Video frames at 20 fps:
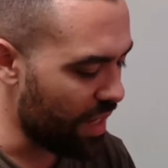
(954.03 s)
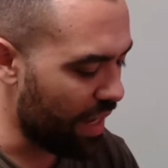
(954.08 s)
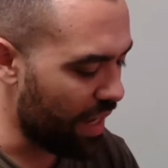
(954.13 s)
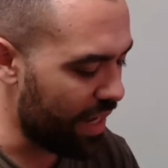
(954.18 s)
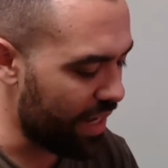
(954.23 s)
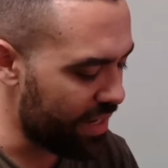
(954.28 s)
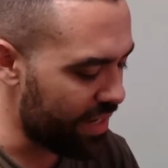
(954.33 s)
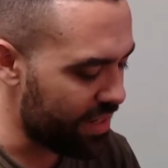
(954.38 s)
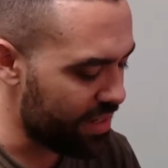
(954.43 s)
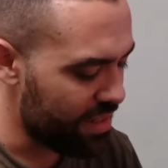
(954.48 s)

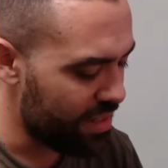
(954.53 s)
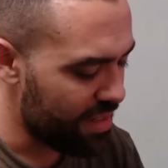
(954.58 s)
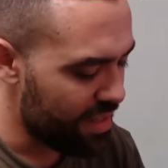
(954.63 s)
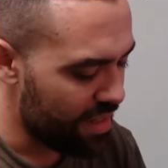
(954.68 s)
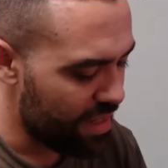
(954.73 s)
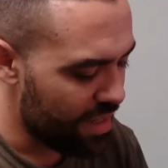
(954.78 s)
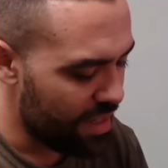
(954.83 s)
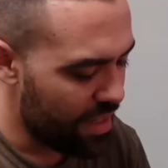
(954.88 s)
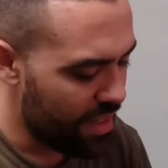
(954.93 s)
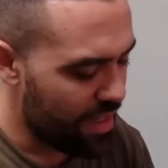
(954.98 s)
I'd
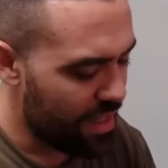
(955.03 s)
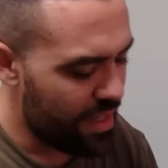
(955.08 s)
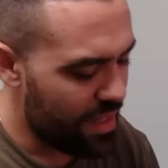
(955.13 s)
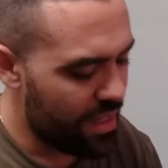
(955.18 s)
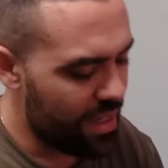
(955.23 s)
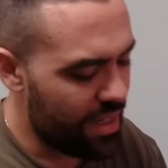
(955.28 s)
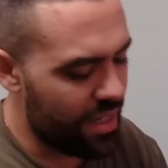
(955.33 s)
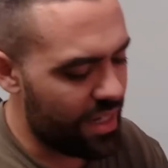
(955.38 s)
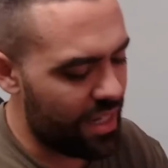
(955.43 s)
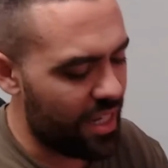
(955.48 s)

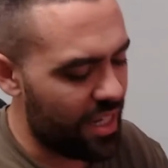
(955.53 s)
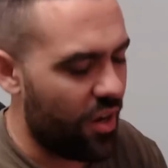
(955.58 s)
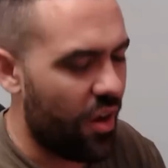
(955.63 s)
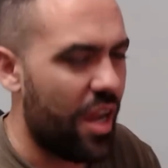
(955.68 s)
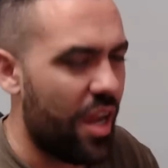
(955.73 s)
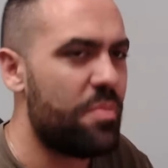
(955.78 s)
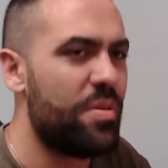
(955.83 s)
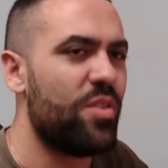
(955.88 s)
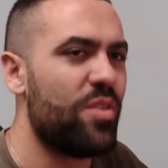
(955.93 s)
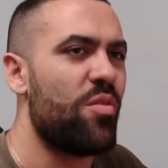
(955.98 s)

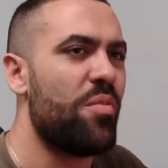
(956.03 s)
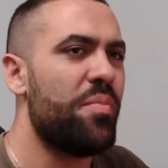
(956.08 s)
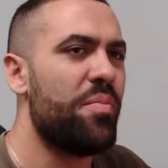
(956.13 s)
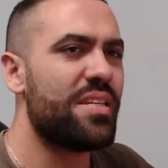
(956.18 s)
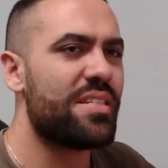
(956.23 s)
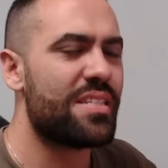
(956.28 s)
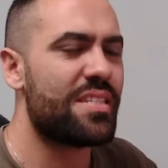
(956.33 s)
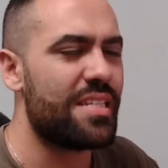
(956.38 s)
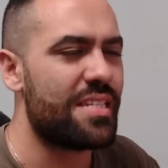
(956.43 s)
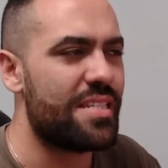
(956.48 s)
be
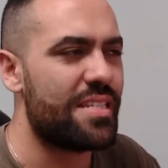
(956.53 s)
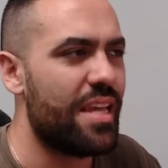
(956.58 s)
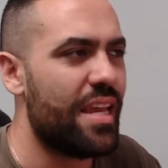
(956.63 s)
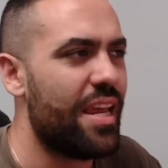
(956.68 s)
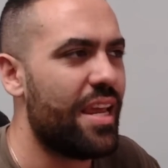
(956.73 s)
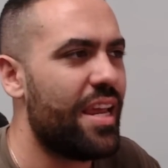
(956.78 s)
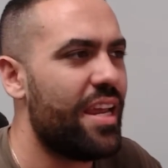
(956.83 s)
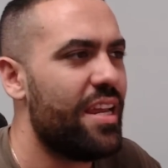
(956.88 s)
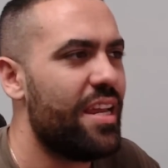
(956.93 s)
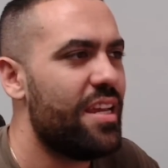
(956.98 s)
remiss to
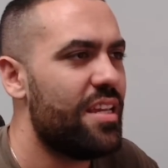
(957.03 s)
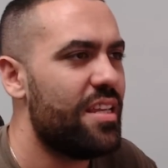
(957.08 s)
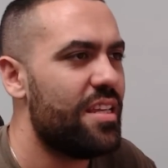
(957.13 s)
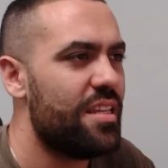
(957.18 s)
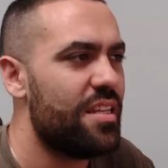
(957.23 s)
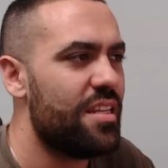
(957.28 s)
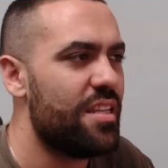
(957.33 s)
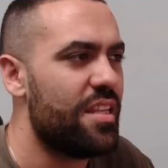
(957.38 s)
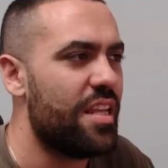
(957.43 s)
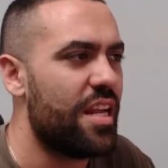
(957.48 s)
say
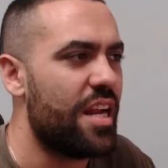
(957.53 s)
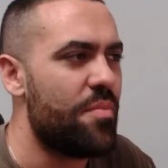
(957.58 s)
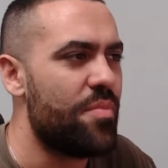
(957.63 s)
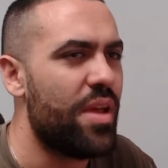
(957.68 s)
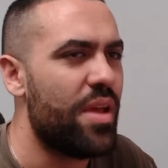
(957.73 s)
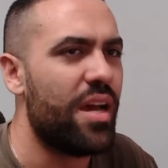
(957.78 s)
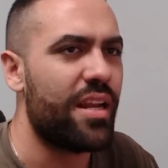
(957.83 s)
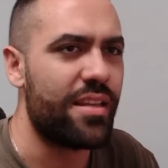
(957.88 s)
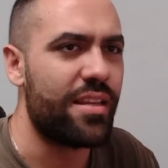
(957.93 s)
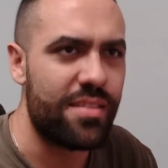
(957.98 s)
that I'm
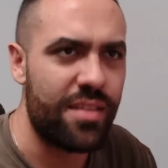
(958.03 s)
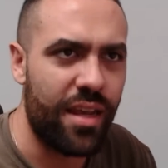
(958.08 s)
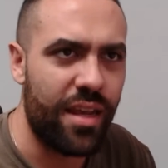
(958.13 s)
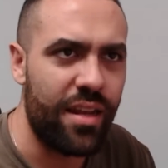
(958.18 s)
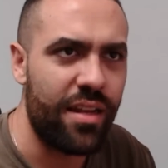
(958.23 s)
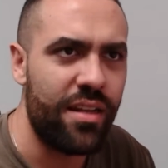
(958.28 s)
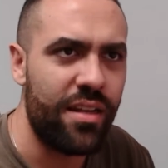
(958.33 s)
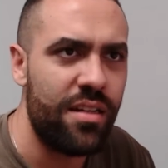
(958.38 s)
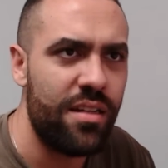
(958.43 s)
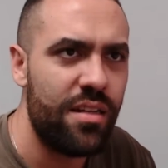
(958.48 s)
not
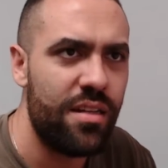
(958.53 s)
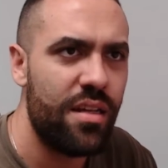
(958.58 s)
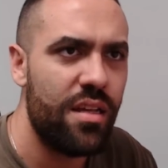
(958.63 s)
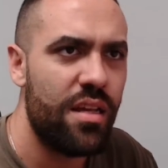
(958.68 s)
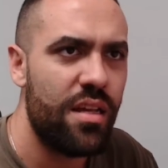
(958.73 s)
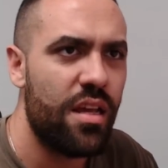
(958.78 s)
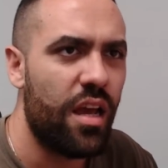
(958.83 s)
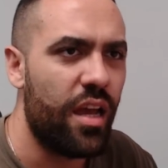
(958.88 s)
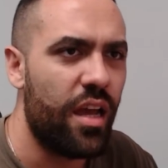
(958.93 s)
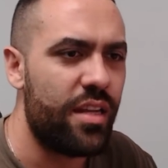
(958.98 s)
excited.
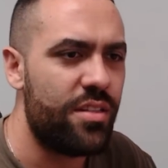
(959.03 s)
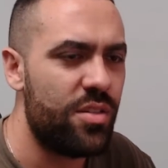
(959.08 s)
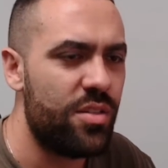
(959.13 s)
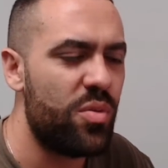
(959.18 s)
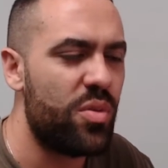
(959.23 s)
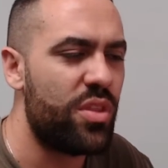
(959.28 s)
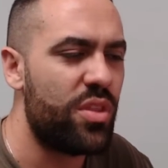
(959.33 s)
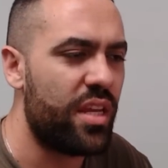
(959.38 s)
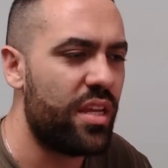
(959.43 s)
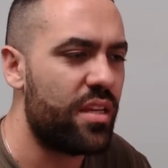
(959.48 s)
I
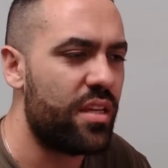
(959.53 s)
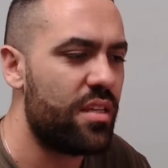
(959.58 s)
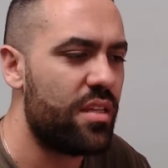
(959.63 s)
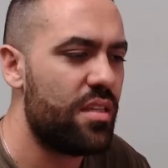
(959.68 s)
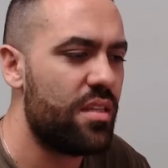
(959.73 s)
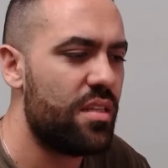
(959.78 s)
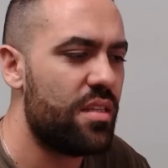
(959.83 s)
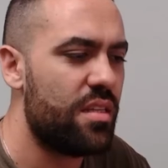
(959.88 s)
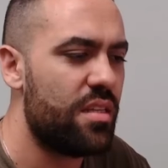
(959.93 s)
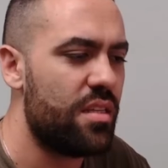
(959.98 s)
do think,
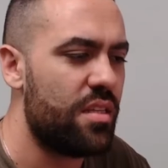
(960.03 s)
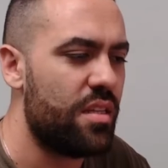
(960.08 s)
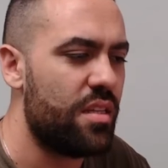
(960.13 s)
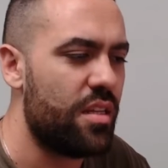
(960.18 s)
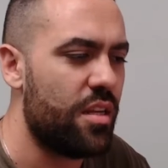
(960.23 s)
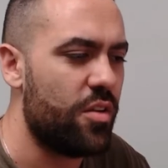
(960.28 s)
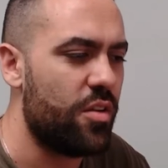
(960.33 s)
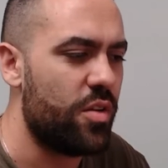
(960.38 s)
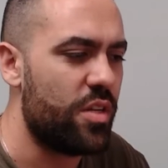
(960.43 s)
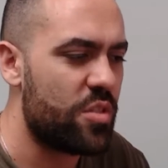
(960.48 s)

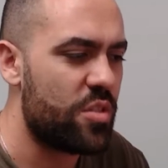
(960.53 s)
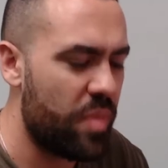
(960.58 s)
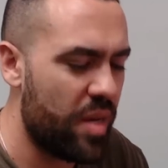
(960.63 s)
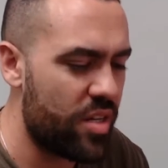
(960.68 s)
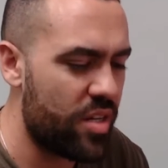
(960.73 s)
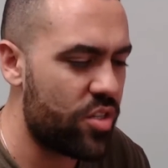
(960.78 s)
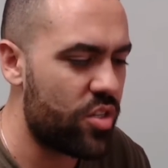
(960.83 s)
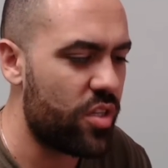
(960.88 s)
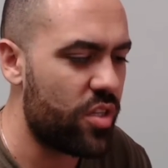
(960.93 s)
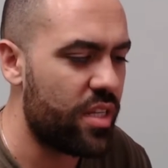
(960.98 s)

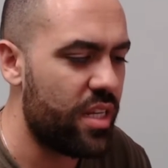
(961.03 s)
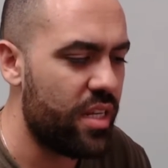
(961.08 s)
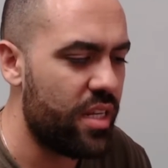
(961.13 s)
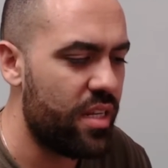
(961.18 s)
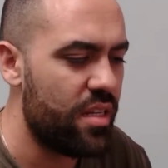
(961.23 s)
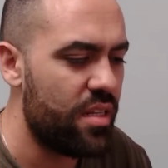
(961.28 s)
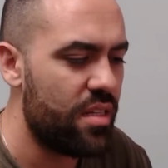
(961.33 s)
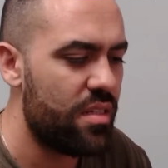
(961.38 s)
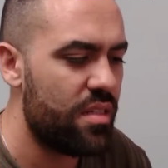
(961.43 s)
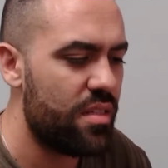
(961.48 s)

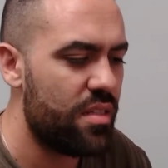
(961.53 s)
especially